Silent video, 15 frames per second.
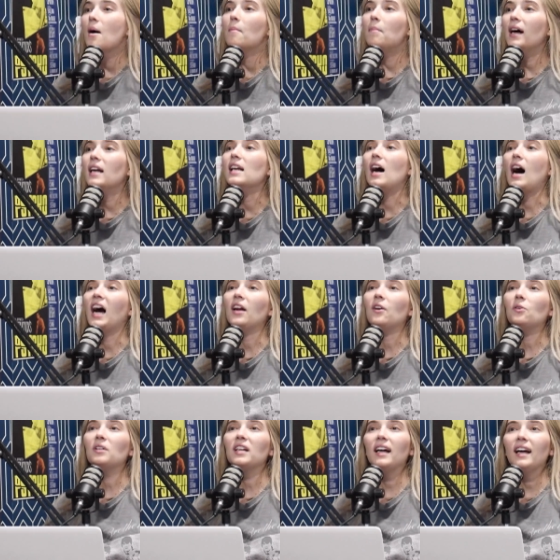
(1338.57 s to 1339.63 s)
But I
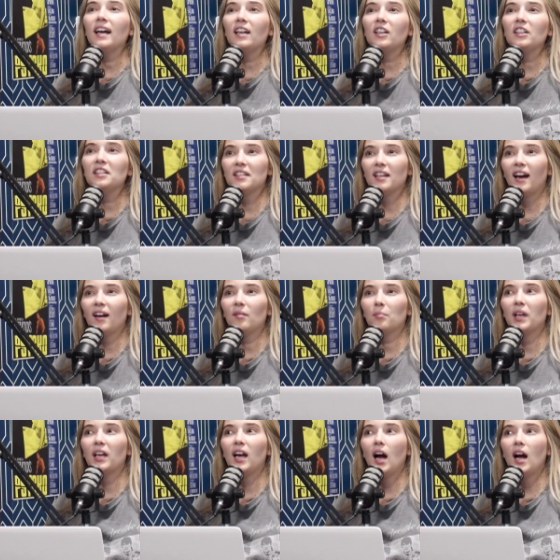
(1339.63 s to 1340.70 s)
don't think I had a good time
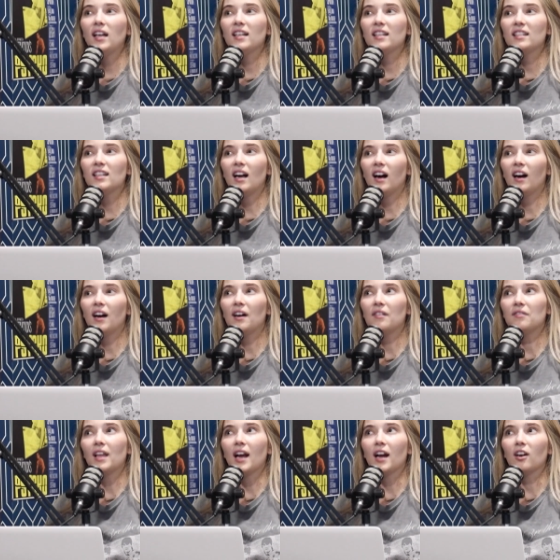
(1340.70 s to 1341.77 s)
because
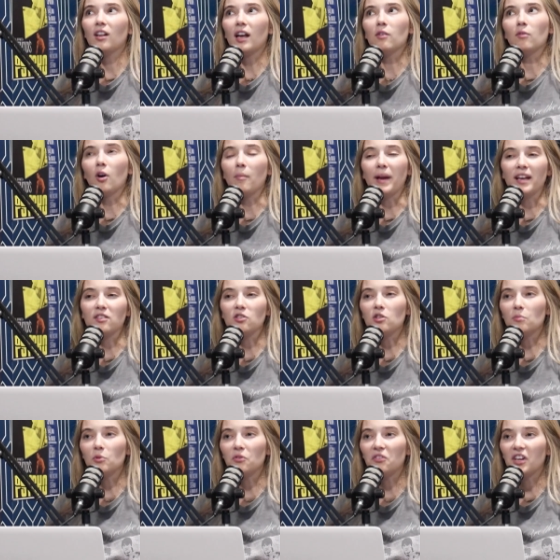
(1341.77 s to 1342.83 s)
of their like romance in the
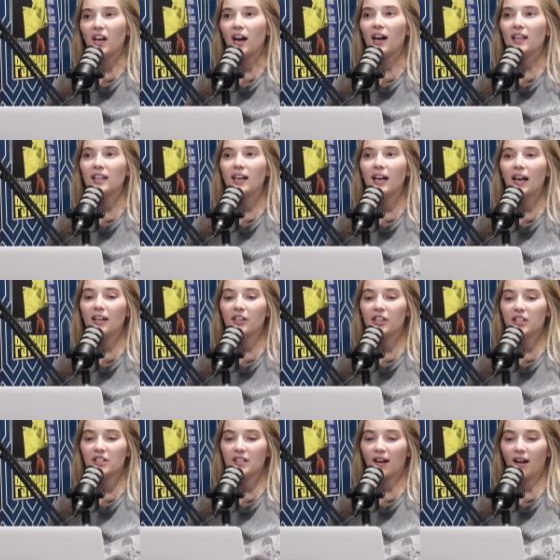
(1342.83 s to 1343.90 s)
movie. I think I had a
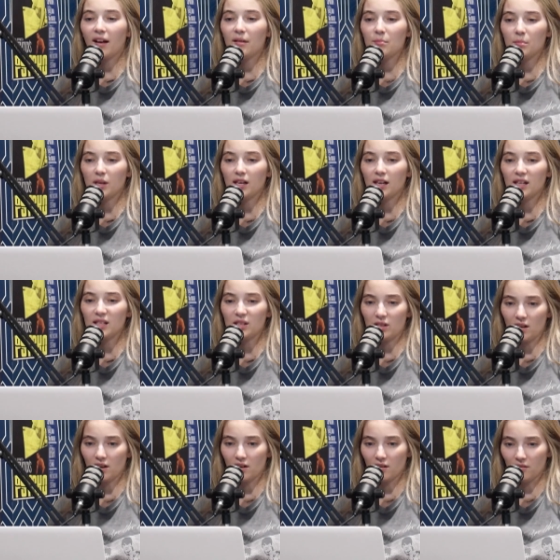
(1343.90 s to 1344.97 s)
good time because
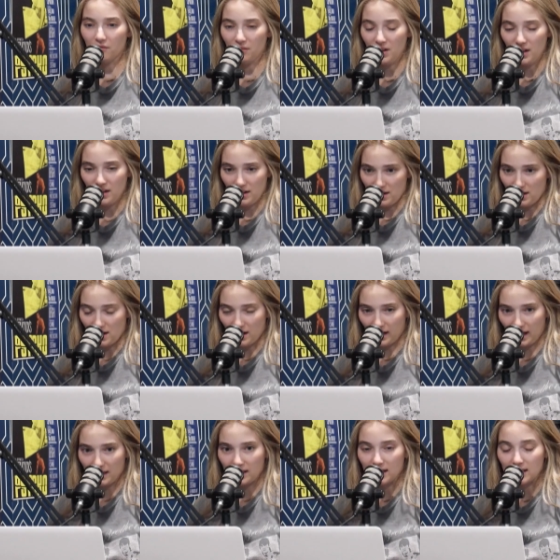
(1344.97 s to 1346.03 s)
of,
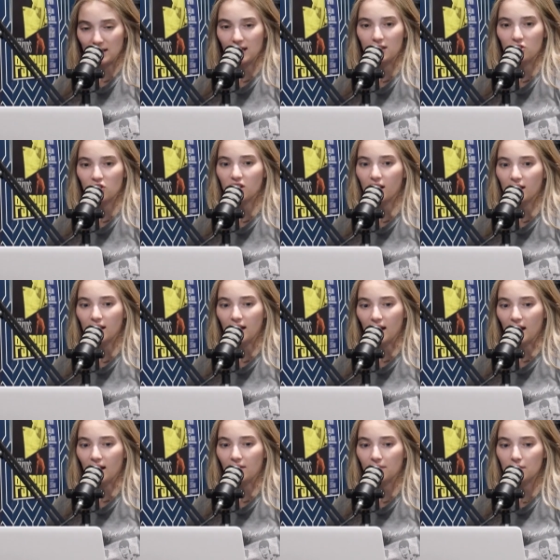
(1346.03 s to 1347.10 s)
again, the attention that they
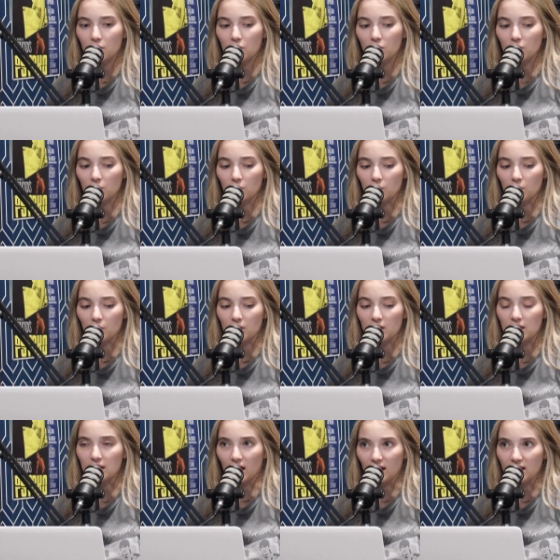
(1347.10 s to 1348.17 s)
gave to
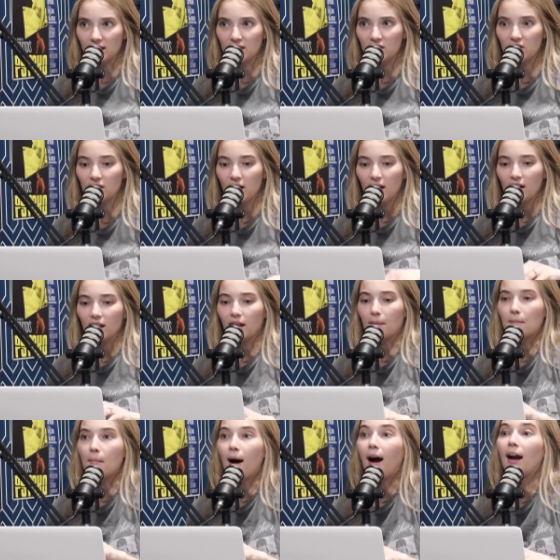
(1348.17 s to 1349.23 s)
stunts. Like
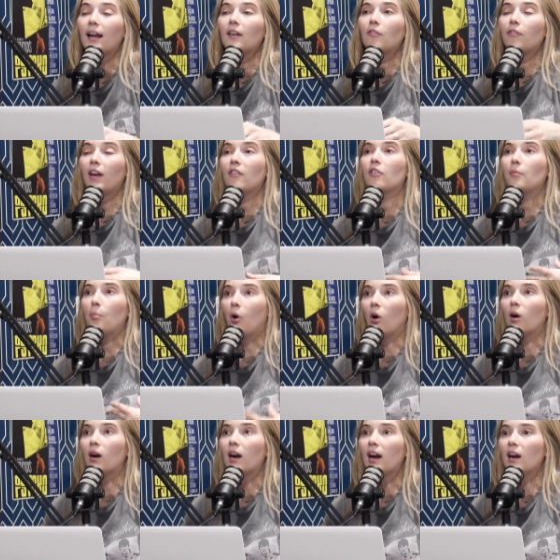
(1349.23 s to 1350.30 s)
my favorite
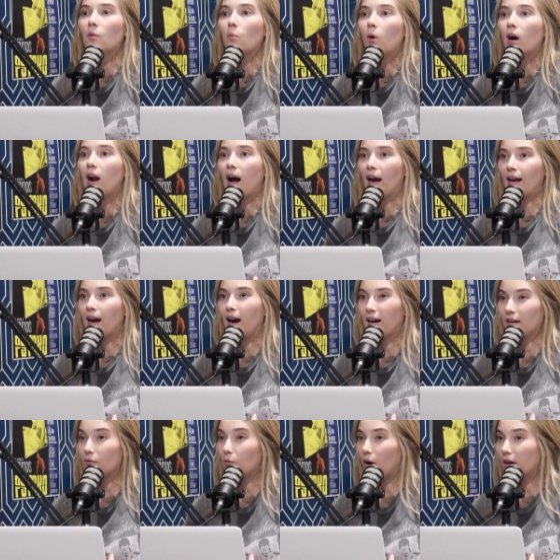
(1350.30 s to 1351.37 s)
part and what I
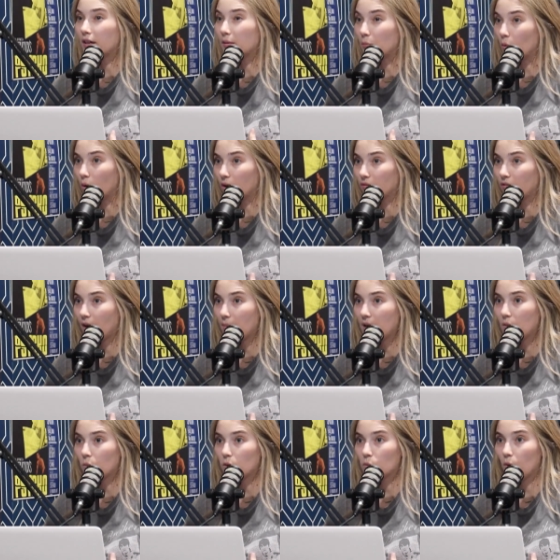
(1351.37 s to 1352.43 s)
kind of wanted more from
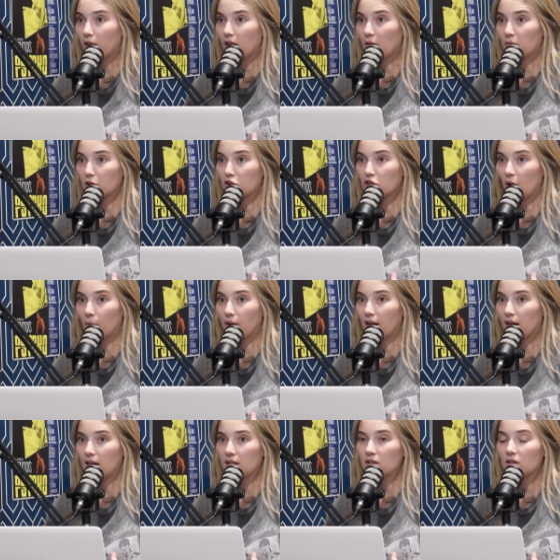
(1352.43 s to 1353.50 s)
it was when they were showing
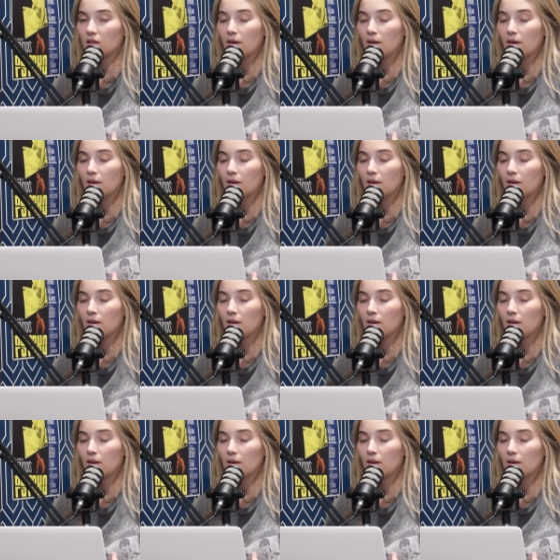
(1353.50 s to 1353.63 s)
us